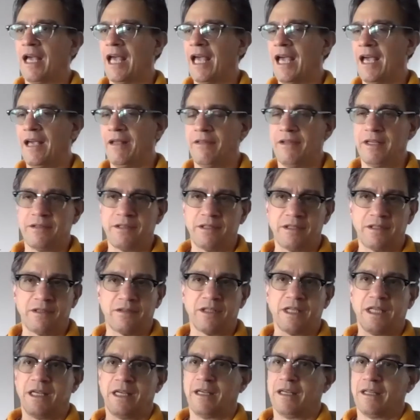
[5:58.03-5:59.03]
hey,
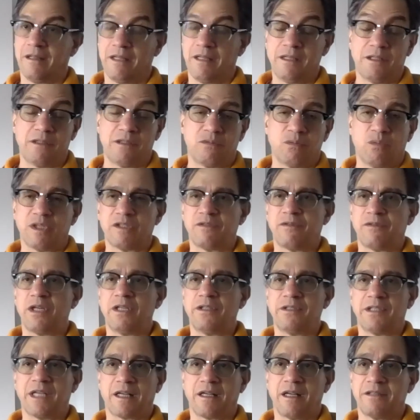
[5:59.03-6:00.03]
this was very
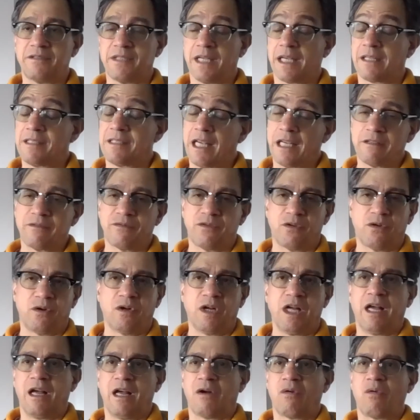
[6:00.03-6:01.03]
successful.